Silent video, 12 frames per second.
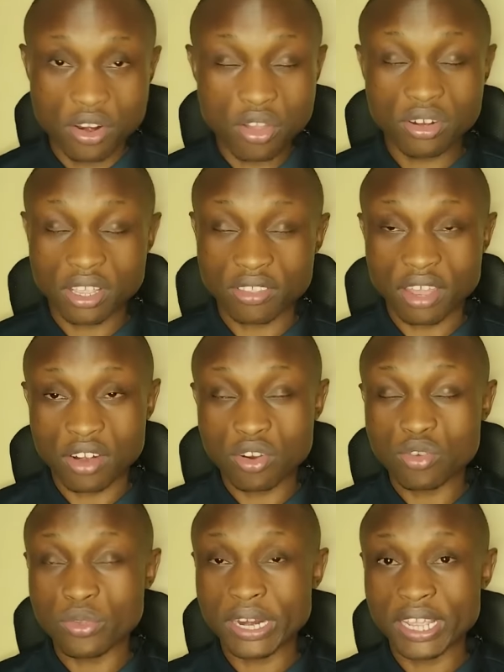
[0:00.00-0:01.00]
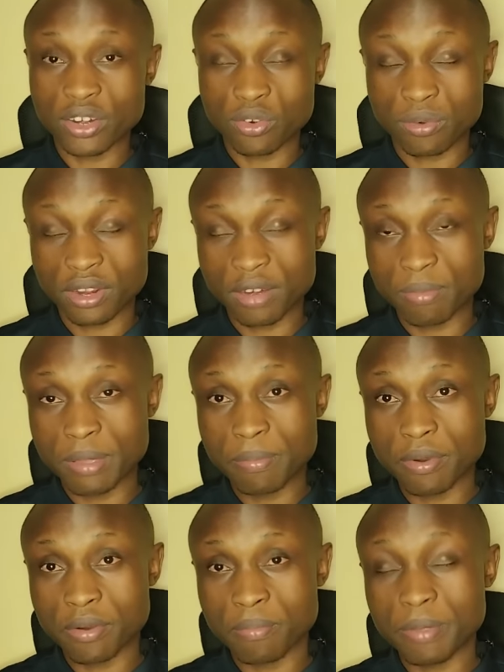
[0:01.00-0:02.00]
doctors are not willing to treat
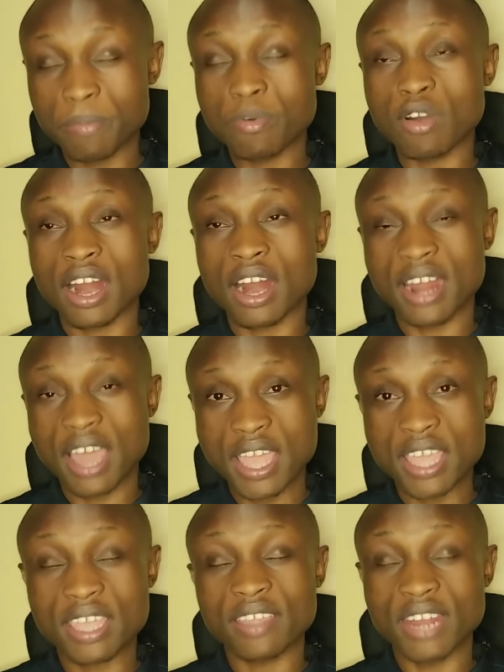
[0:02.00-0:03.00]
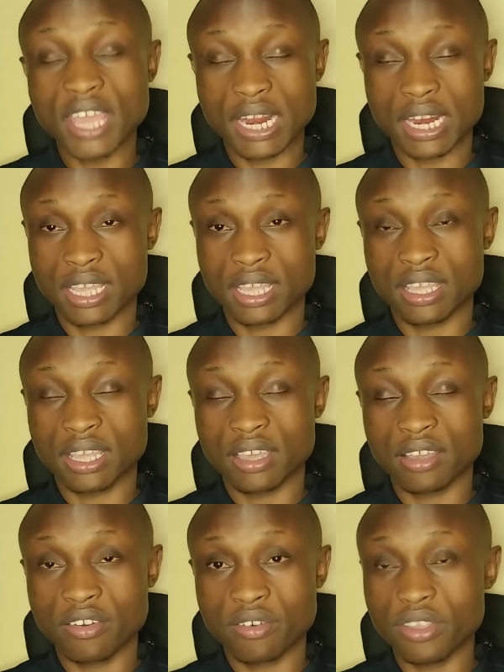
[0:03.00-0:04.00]
people. People are dying daily,
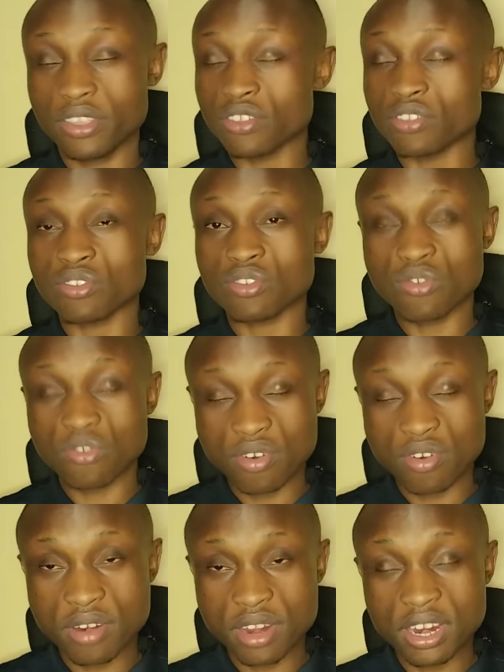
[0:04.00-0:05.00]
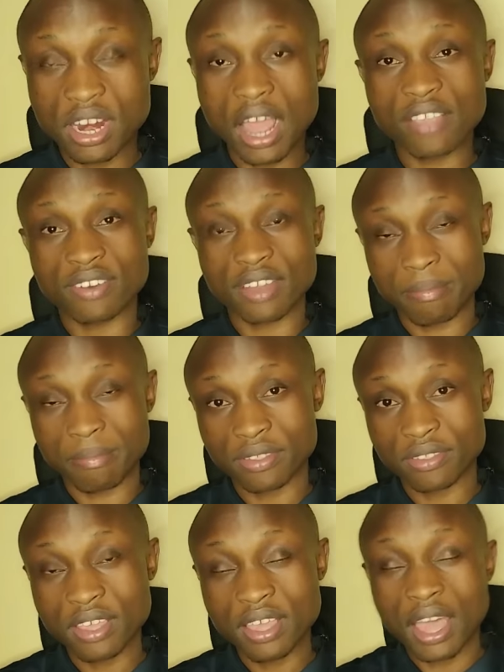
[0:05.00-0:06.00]
which is not good in large
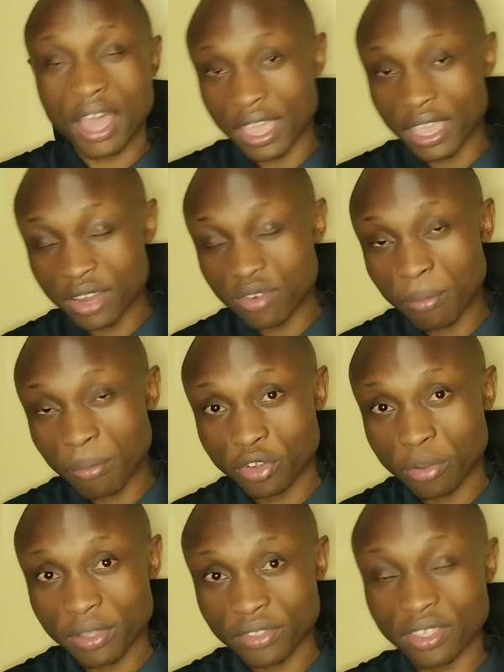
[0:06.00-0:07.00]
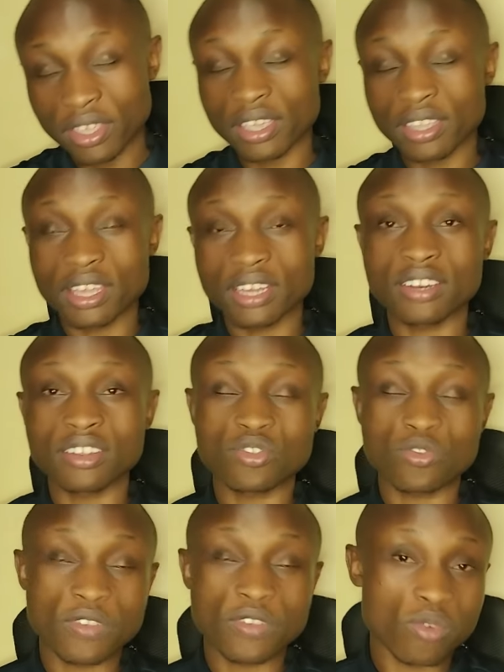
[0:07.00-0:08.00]
numbers. I heard Wamchomba saying that it
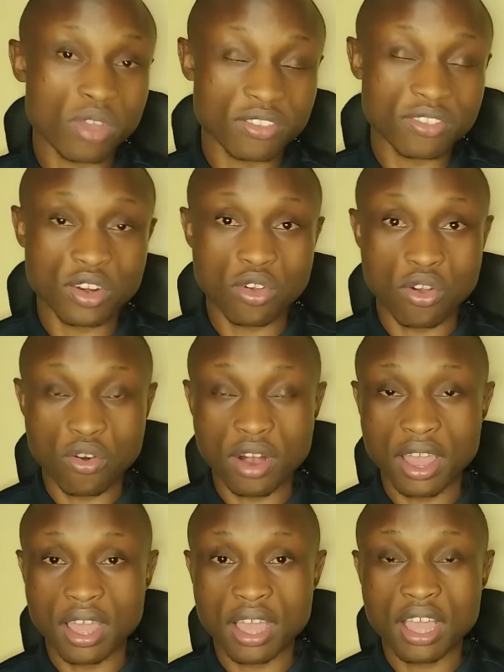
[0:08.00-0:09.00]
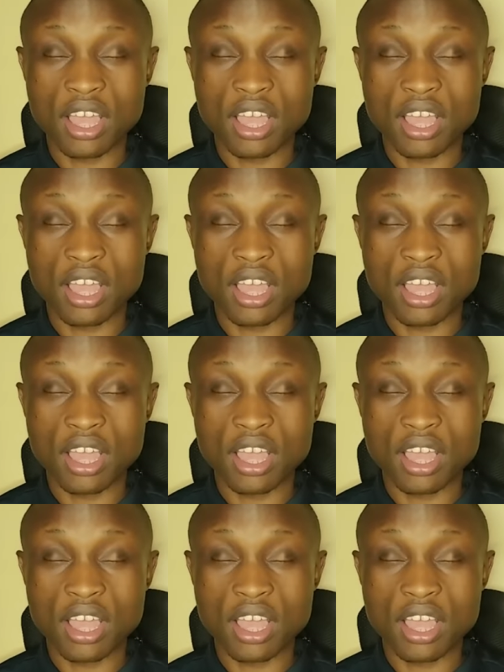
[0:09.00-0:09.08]
is even worse than corona.